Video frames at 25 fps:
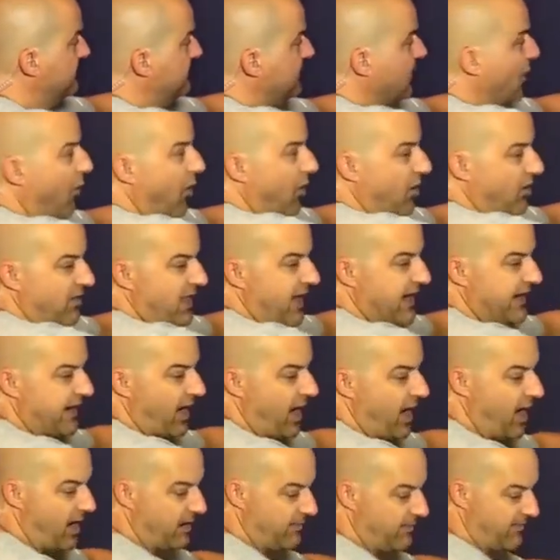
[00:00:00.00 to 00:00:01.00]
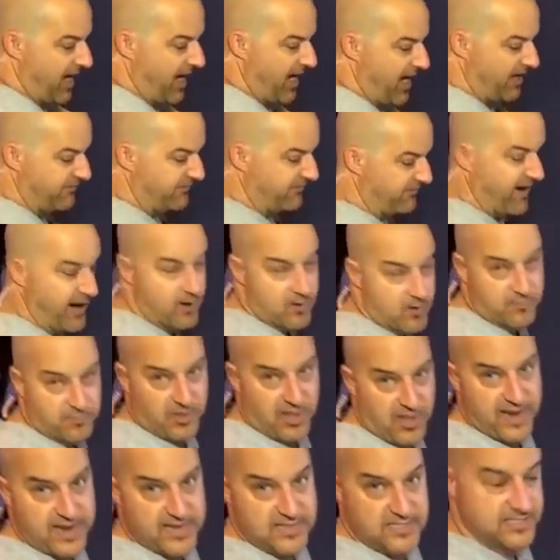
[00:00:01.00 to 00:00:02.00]
Or like on my
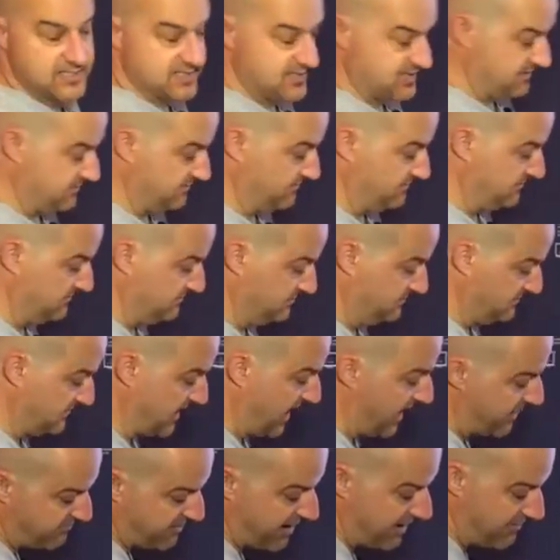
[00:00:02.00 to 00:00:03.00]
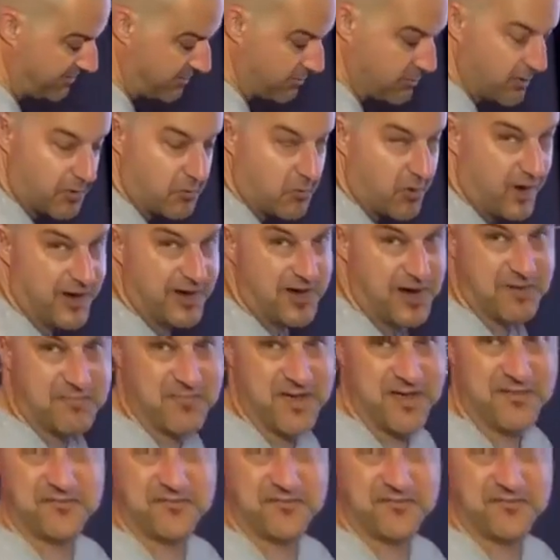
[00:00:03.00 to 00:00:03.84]
fireplace. I probably wouldn't want it on my